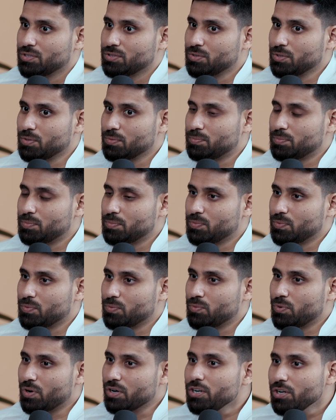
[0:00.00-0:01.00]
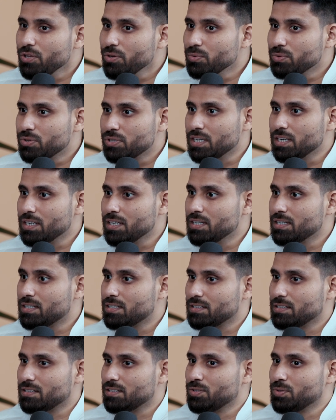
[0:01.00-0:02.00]
So what do you
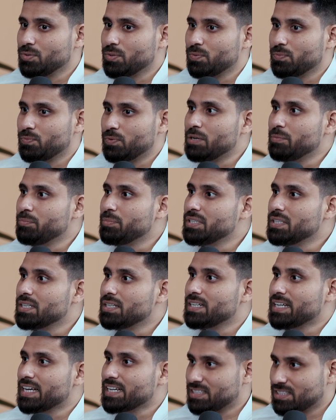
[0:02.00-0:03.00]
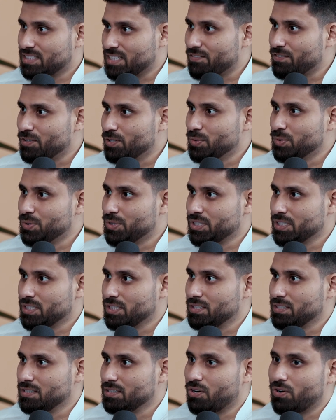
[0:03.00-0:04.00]
think will be the next
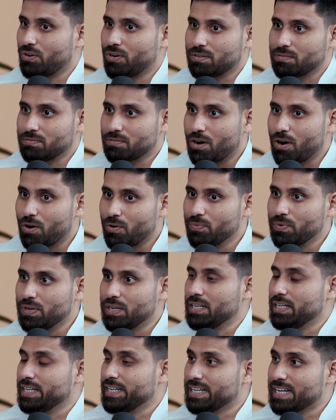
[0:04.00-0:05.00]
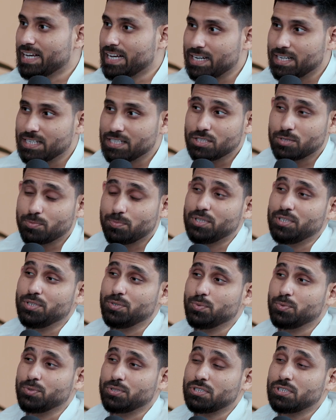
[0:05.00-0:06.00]
evolution, or how will inherence be
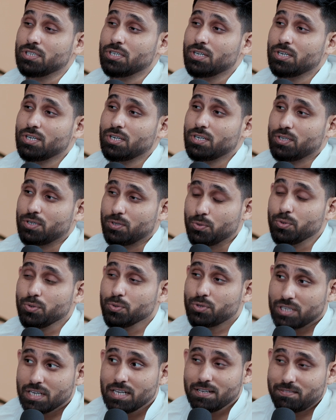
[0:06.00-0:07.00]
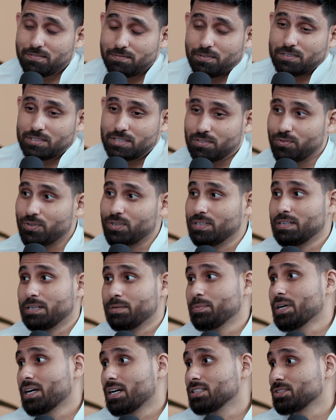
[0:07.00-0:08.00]
used? Do you think, first of all,
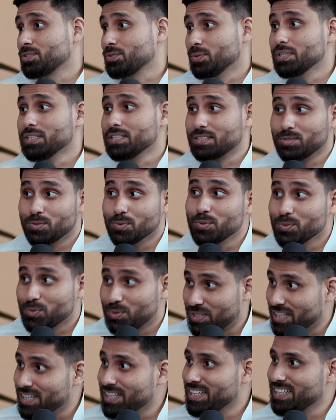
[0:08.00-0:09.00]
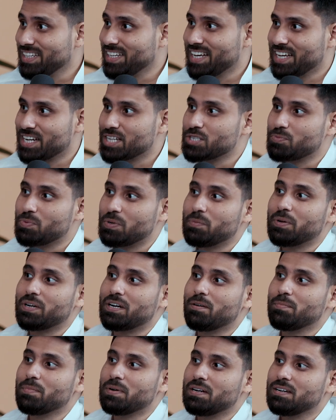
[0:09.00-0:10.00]
let me ask you this, do you think inherence will
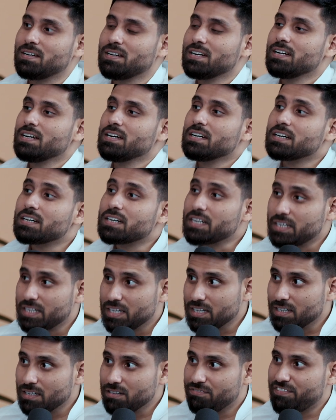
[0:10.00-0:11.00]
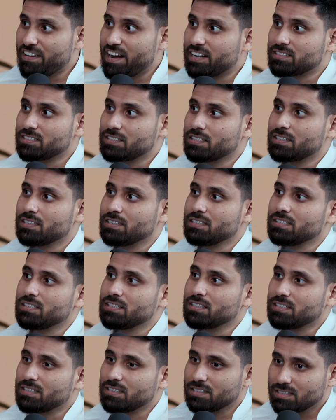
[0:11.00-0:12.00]
become a critical factor in
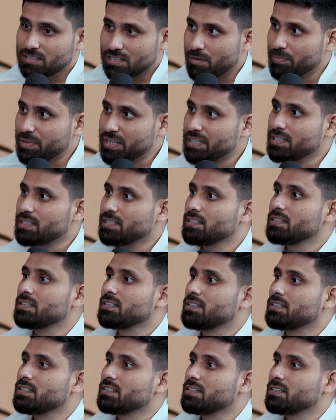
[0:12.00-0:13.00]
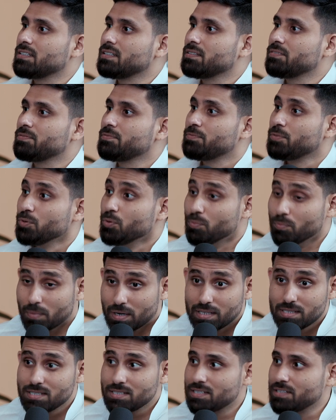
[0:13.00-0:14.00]
the coming few
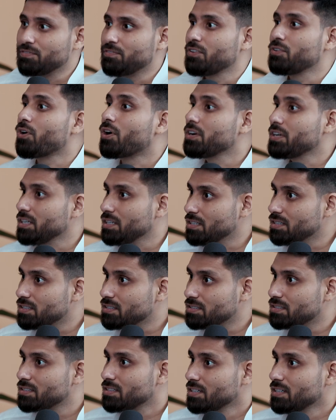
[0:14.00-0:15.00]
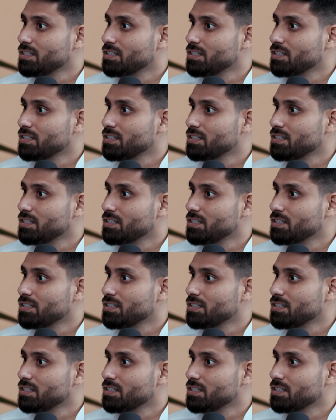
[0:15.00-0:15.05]
months, if not years?